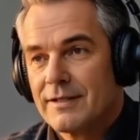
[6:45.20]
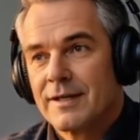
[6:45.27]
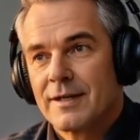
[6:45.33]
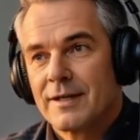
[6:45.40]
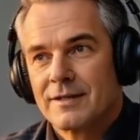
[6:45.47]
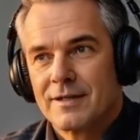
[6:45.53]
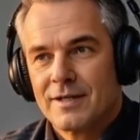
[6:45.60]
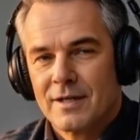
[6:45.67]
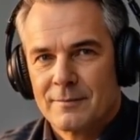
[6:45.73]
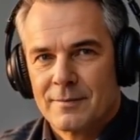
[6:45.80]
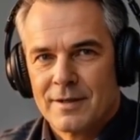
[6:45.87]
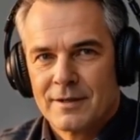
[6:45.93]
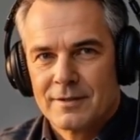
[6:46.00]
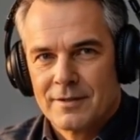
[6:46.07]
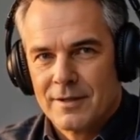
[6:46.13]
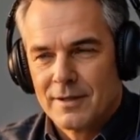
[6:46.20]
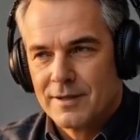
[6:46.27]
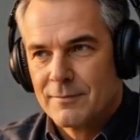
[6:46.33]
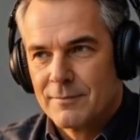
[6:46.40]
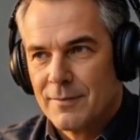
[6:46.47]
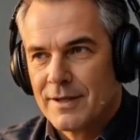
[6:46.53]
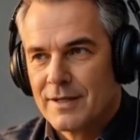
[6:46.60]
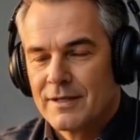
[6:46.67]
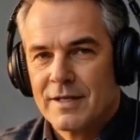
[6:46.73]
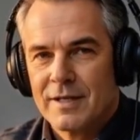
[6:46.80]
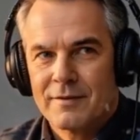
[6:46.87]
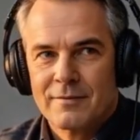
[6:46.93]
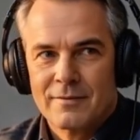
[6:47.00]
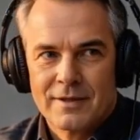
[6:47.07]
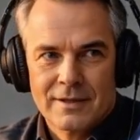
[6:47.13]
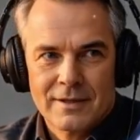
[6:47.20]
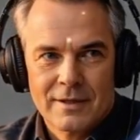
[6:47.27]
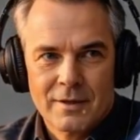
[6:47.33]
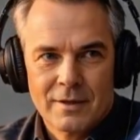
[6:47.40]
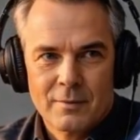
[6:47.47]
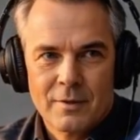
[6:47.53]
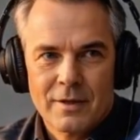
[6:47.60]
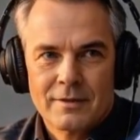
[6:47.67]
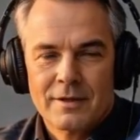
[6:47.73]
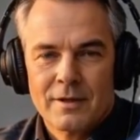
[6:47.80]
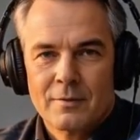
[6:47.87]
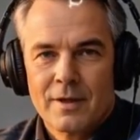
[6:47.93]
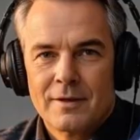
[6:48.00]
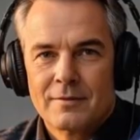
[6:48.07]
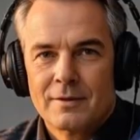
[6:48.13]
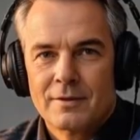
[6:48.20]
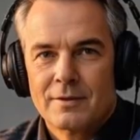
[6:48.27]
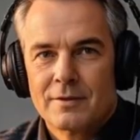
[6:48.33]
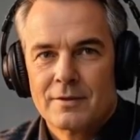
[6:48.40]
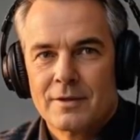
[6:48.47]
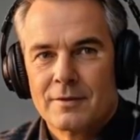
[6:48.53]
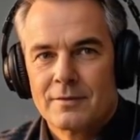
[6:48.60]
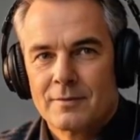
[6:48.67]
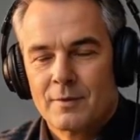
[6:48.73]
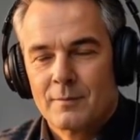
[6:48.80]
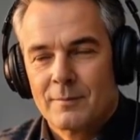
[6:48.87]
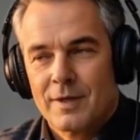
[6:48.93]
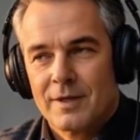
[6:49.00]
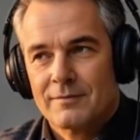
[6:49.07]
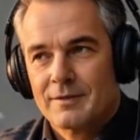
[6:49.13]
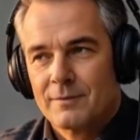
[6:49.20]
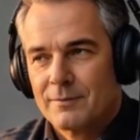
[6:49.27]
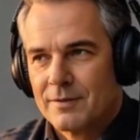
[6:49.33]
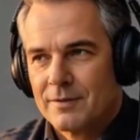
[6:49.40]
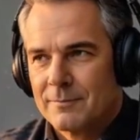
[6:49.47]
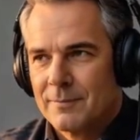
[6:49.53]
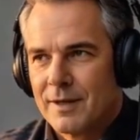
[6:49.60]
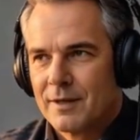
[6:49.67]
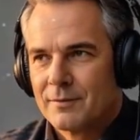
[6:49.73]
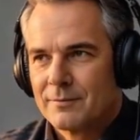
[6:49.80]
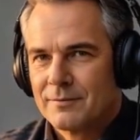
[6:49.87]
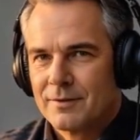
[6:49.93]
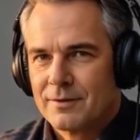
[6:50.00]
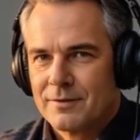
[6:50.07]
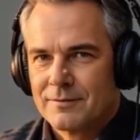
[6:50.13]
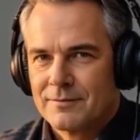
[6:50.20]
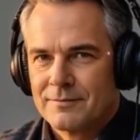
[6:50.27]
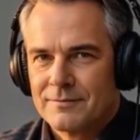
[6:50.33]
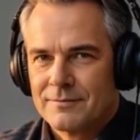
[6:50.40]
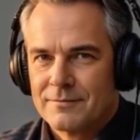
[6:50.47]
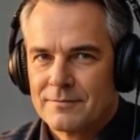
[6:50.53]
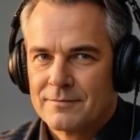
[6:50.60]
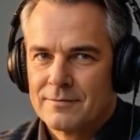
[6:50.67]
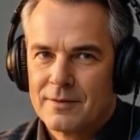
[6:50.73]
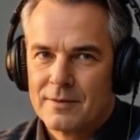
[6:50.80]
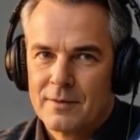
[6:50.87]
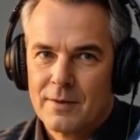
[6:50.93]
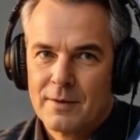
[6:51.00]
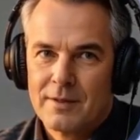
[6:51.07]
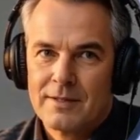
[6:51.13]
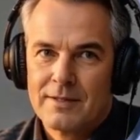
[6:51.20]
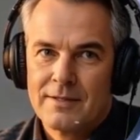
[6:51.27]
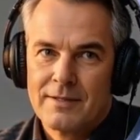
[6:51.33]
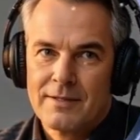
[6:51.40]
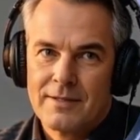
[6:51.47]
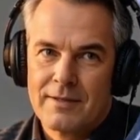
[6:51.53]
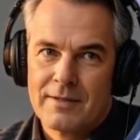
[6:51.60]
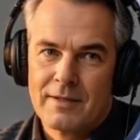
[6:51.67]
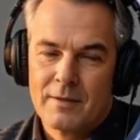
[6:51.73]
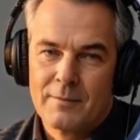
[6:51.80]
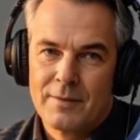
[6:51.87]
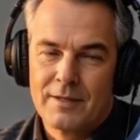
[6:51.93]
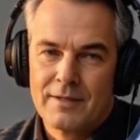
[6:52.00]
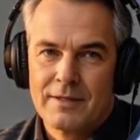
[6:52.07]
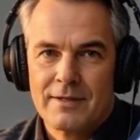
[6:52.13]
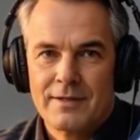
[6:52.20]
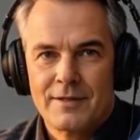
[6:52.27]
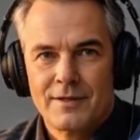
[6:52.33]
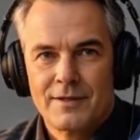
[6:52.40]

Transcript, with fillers: gains compound, making every single one of their revenue streams more profitable and powerful. Of course, no business,